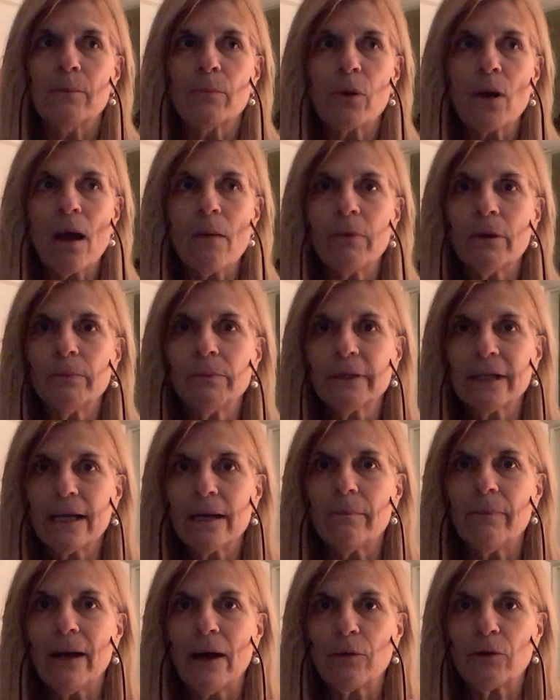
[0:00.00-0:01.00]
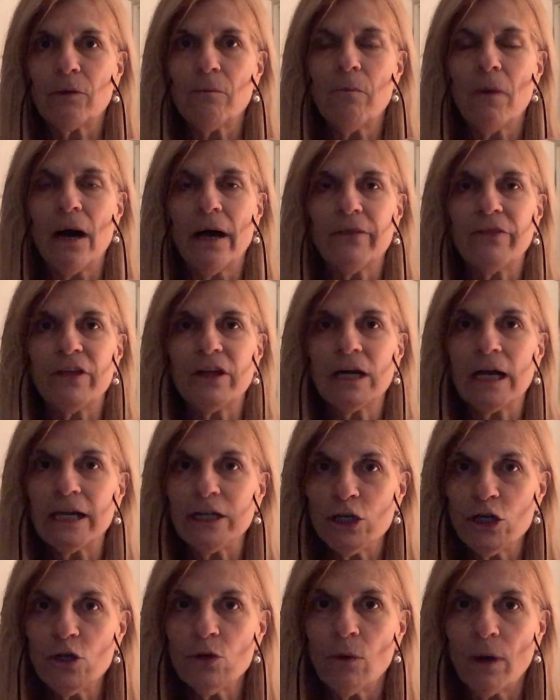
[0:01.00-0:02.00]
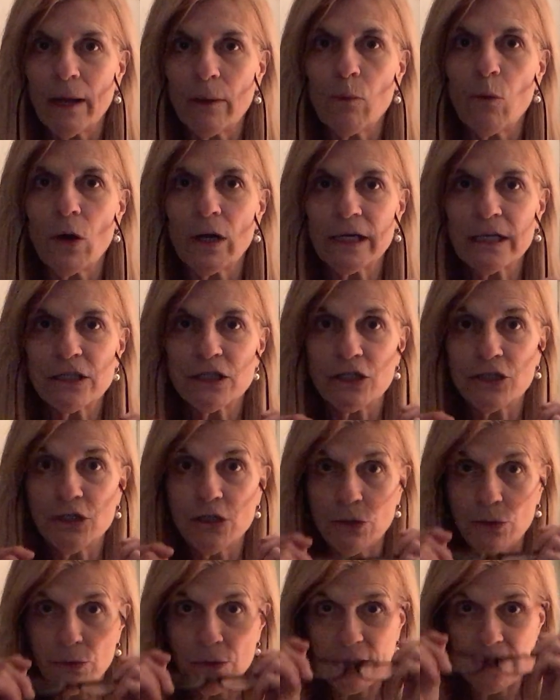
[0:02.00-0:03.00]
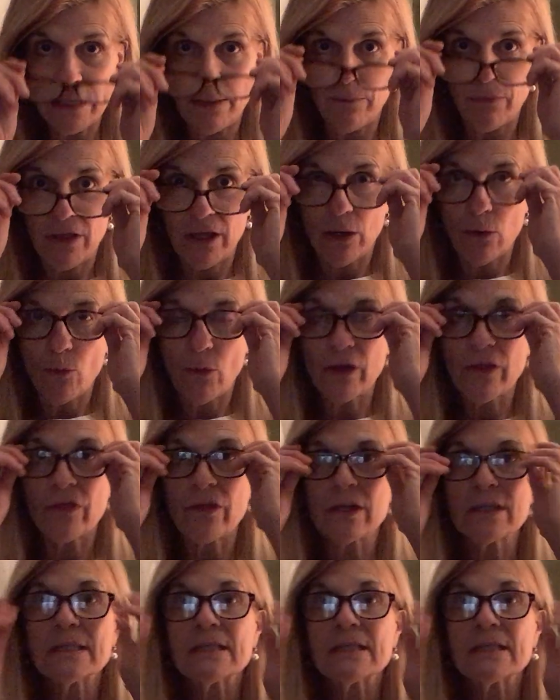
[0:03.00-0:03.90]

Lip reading: probably about a month, and I knew I wanted to do something with it.